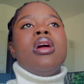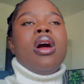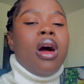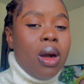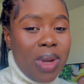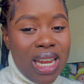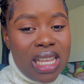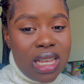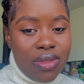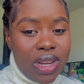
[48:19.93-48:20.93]
or mother
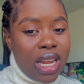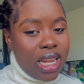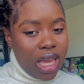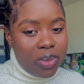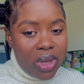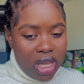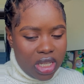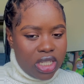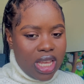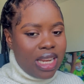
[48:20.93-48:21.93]
is having an
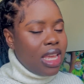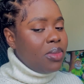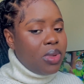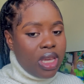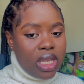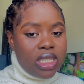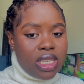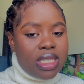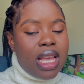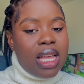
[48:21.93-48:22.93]
APH. And APH
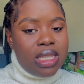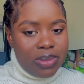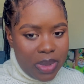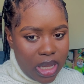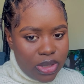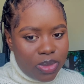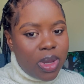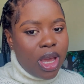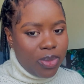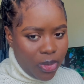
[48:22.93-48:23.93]
is antepartum
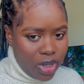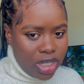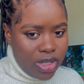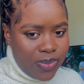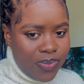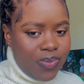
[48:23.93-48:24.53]
hemorrhage.